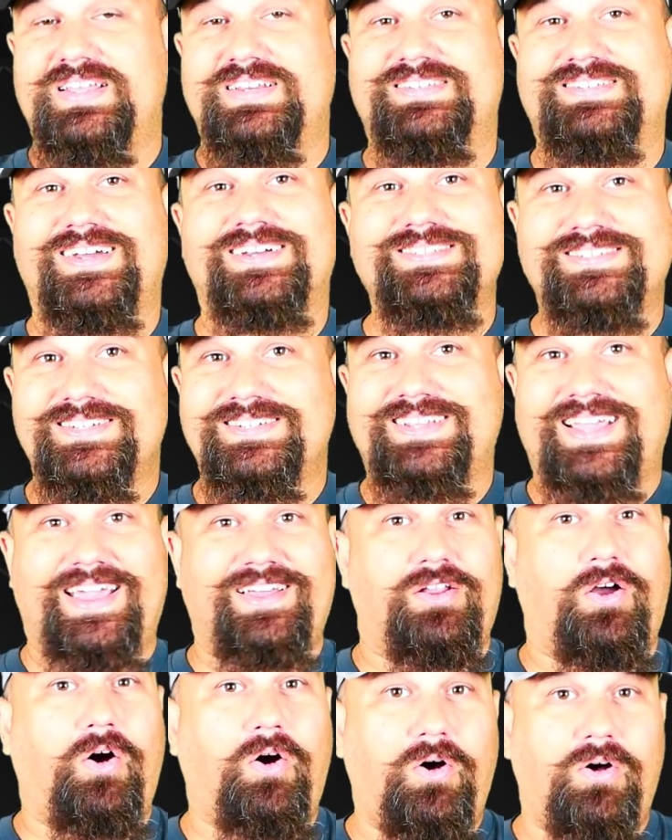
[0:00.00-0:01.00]
It doesn't
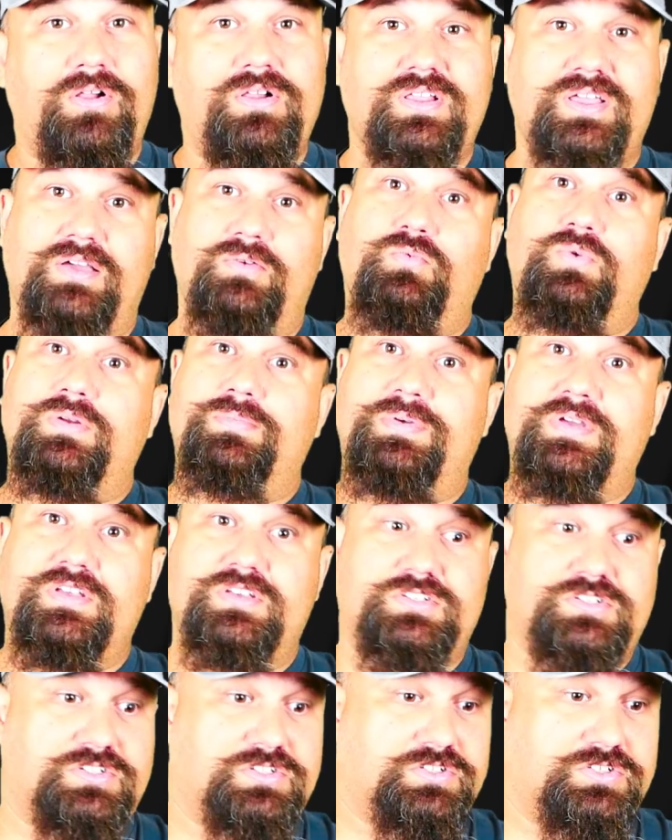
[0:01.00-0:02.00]
at all. It would
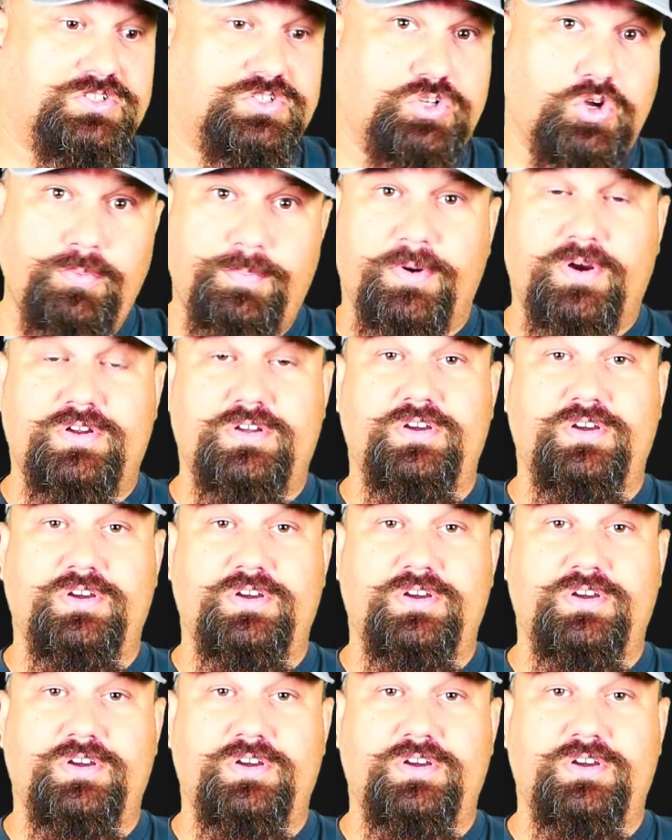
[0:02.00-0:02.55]
be super